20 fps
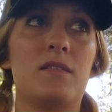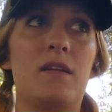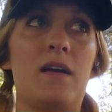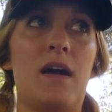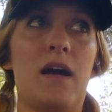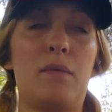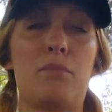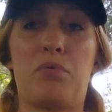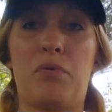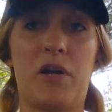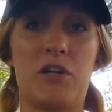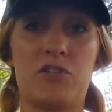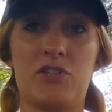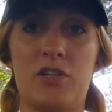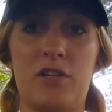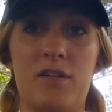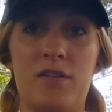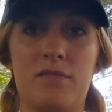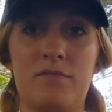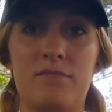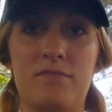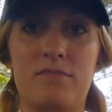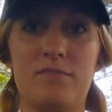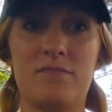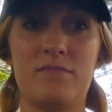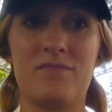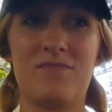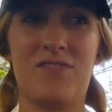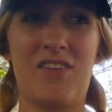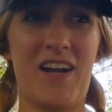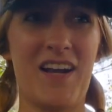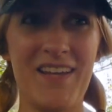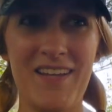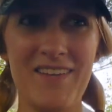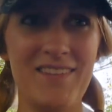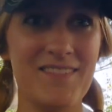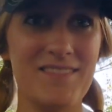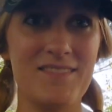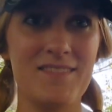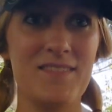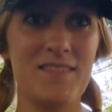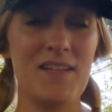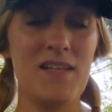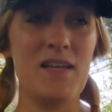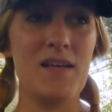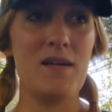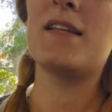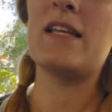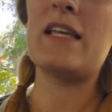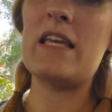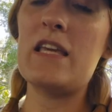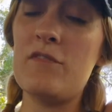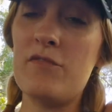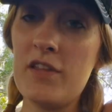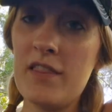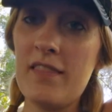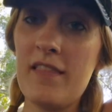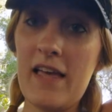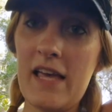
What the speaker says: at pressure, right? Even